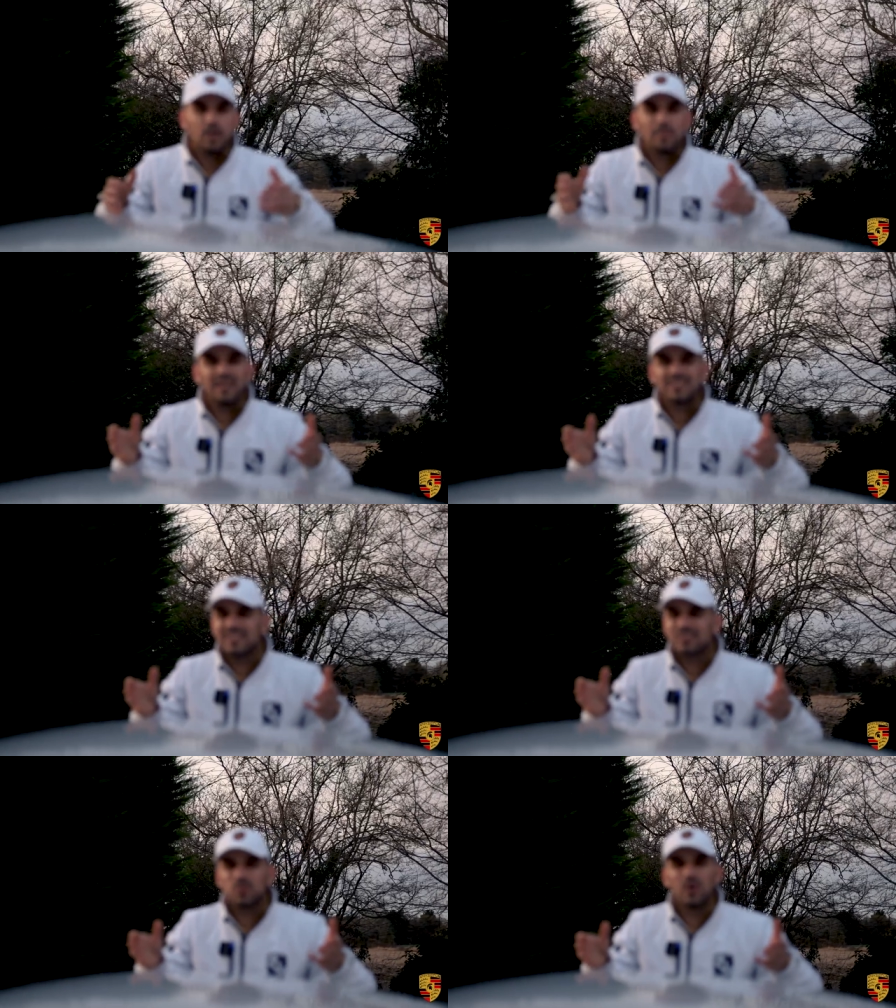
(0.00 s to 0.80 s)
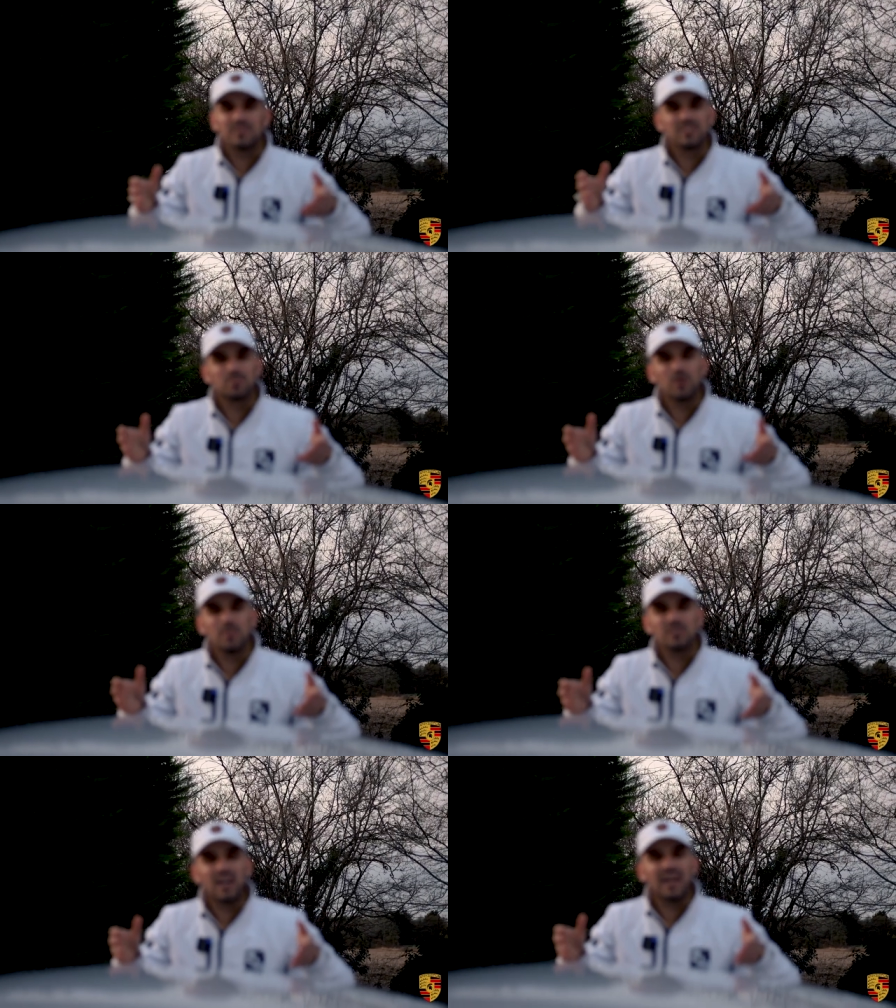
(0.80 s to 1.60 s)
Maintenance wise, it's pretty
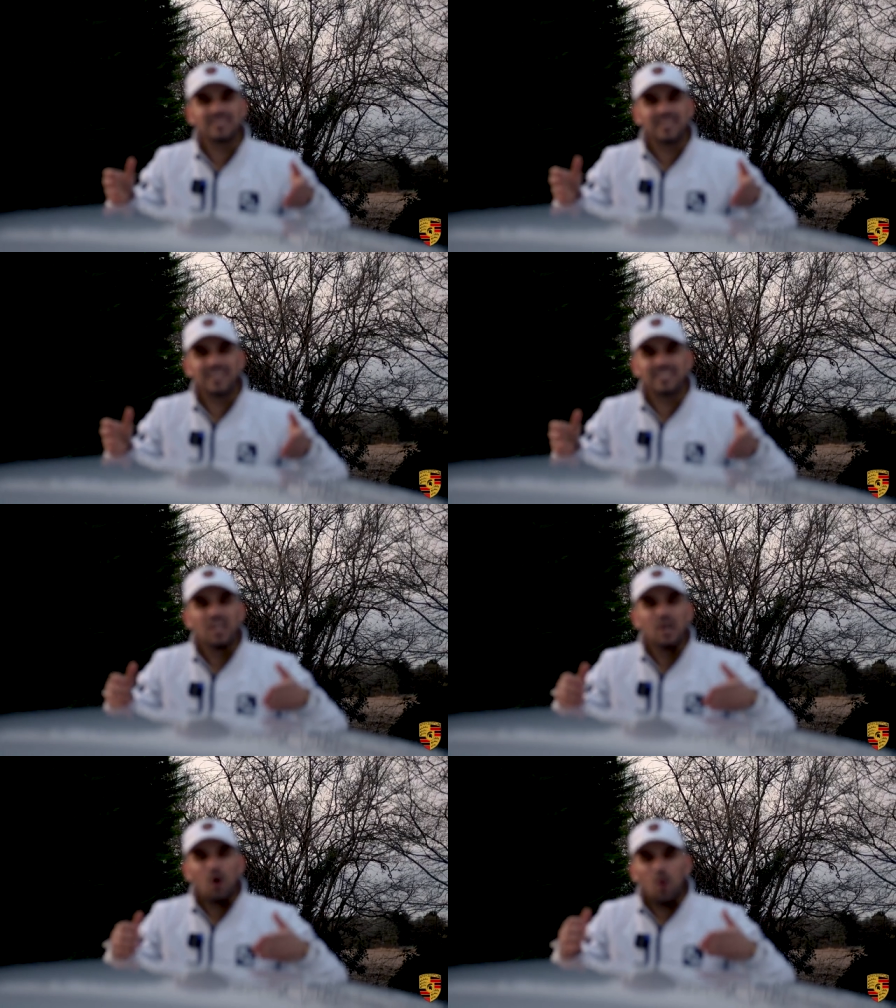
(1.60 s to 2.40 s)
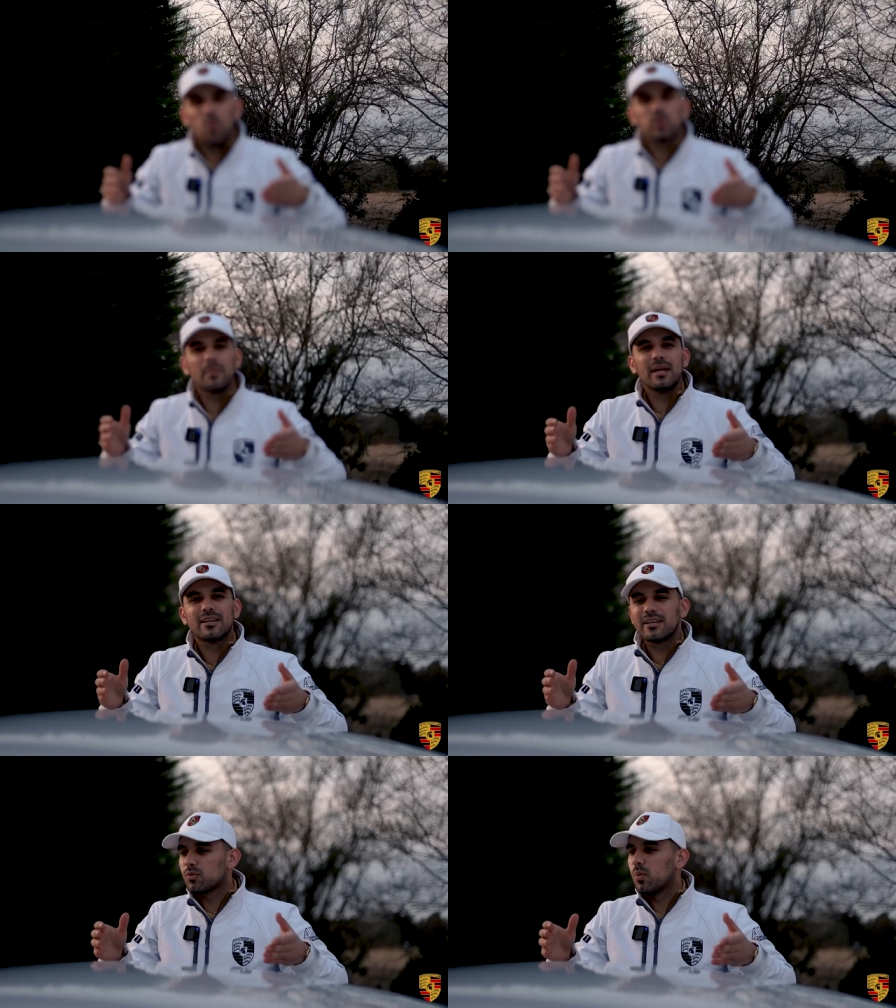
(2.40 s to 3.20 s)
much has had all the
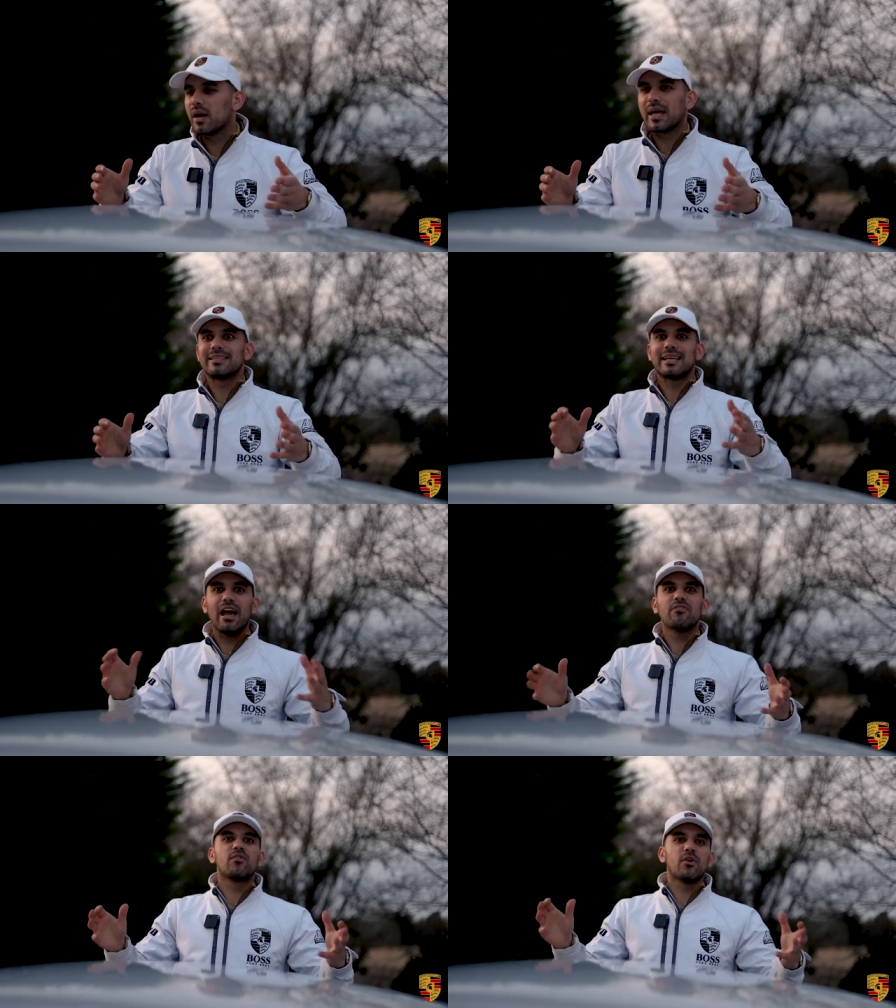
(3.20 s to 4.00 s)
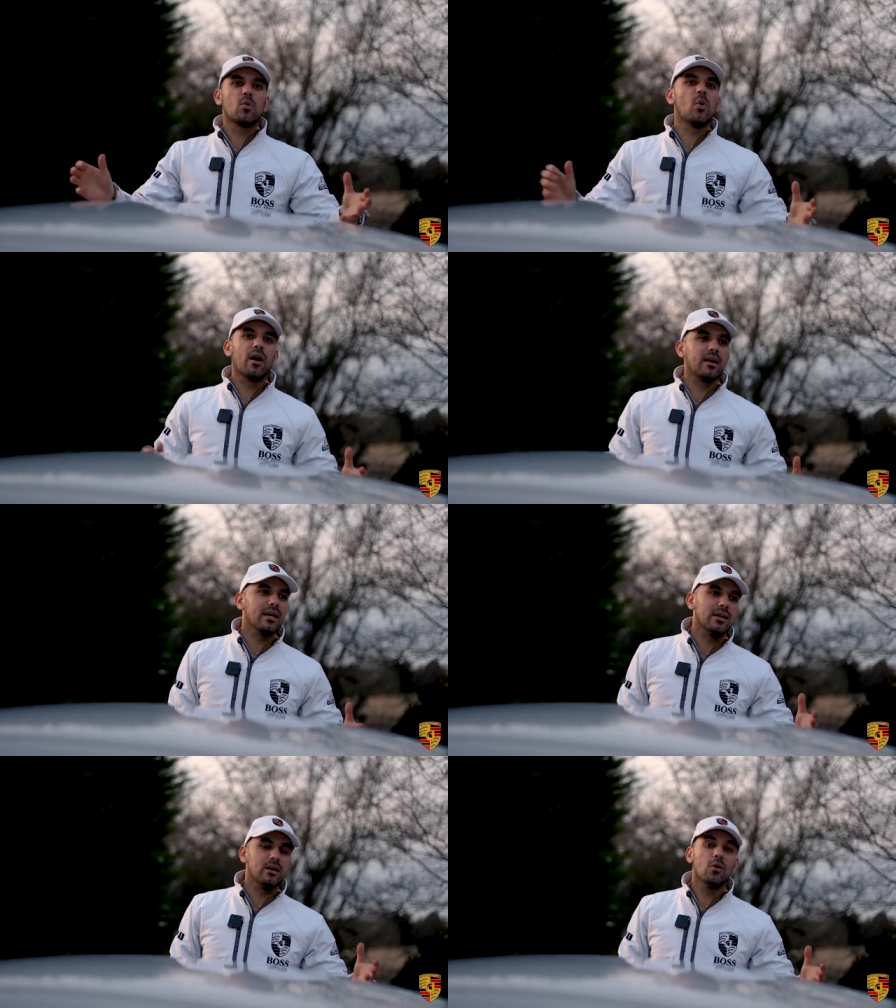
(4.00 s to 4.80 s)
maintenance work it's ever required
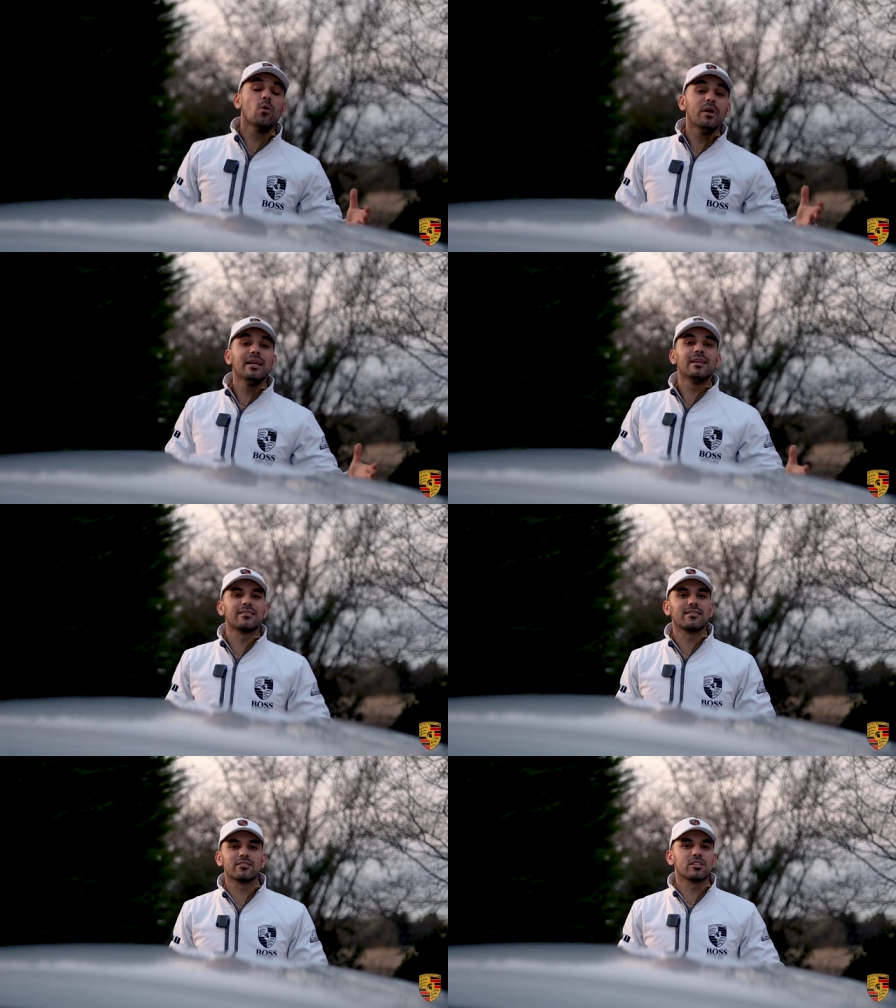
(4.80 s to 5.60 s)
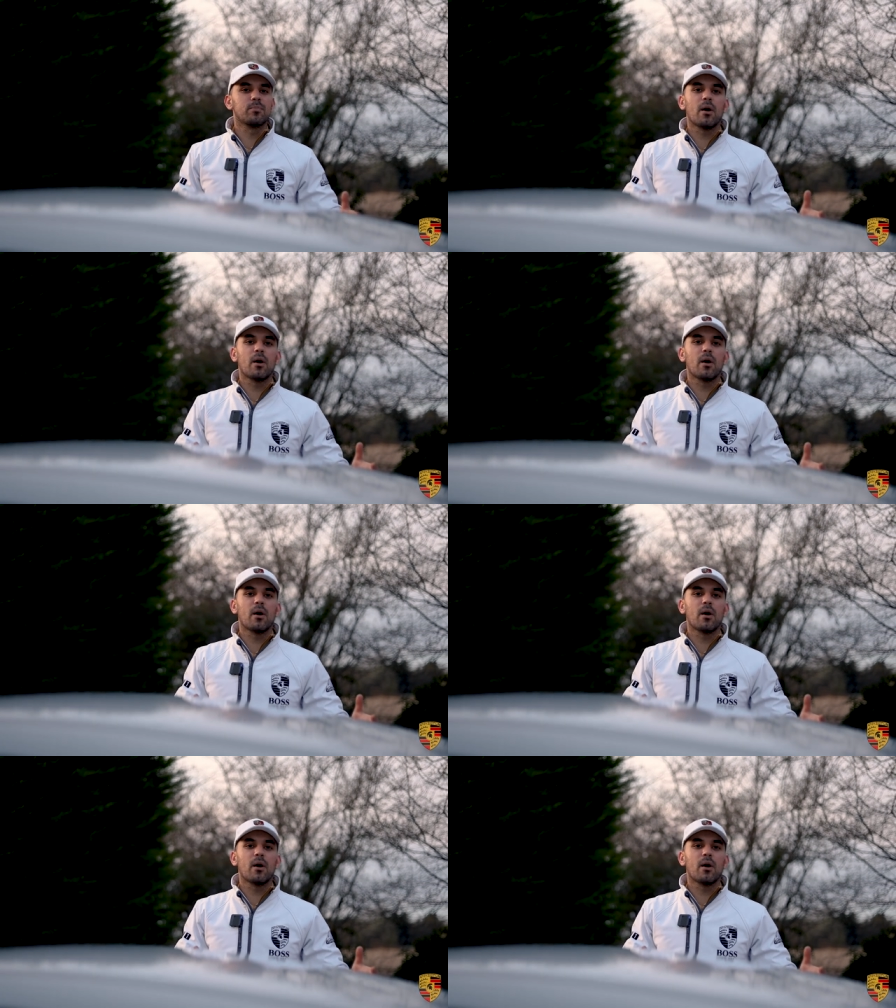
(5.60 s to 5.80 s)
or needed, such as